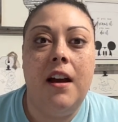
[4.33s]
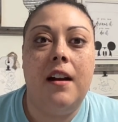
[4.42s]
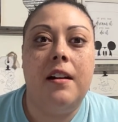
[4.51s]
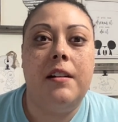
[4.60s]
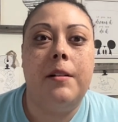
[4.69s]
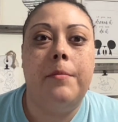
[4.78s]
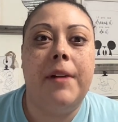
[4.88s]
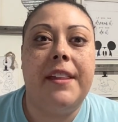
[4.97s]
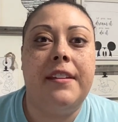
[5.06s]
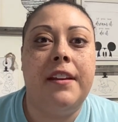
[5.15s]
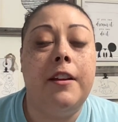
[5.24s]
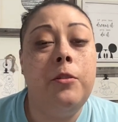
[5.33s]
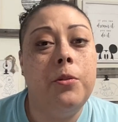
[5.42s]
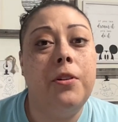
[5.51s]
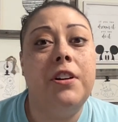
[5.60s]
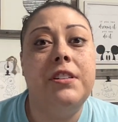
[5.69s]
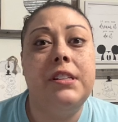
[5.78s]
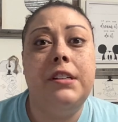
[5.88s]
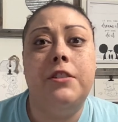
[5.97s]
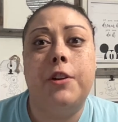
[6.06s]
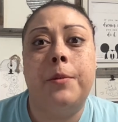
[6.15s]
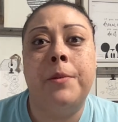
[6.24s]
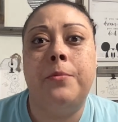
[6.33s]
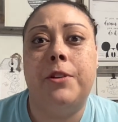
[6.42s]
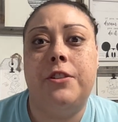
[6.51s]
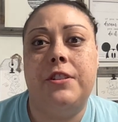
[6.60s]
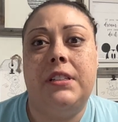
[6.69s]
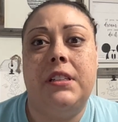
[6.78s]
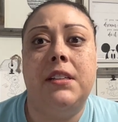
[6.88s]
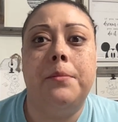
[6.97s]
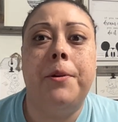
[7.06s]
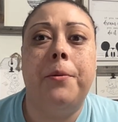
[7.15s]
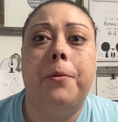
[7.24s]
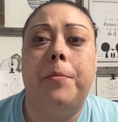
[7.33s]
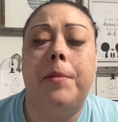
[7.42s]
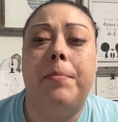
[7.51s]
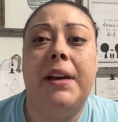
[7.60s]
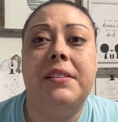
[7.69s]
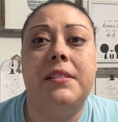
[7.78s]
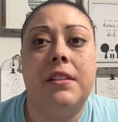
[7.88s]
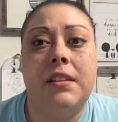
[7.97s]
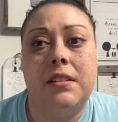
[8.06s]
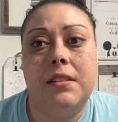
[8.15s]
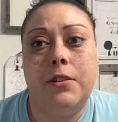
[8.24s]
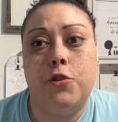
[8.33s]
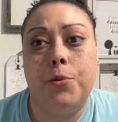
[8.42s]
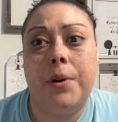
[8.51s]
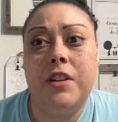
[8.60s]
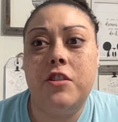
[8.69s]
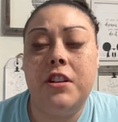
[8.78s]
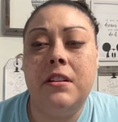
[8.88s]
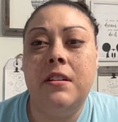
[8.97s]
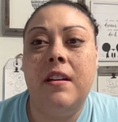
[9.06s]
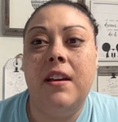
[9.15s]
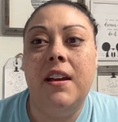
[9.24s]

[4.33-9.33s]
I think in order to determine which assessment would be best in this situation,